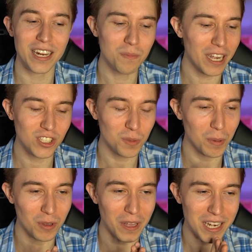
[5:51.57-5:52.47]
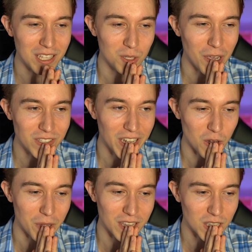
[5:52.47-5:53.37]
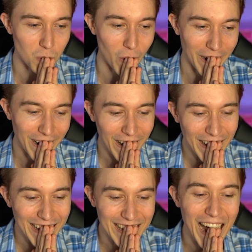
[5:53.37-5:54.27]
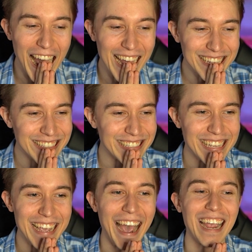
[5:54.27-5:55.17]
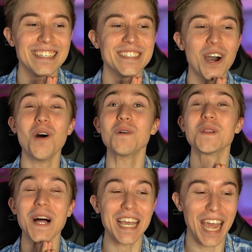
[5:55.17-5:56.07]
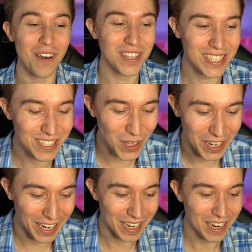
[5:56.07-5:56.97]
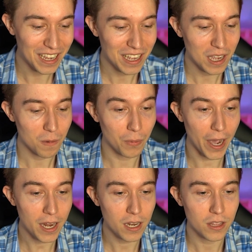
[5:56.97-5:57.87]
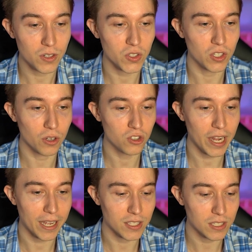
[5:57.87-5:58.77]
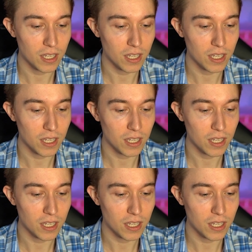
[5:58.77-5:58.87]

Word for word: and he might just be able to lightning spell cycle me at this point. Guys, I don't like how this is looking, but there's still a chance.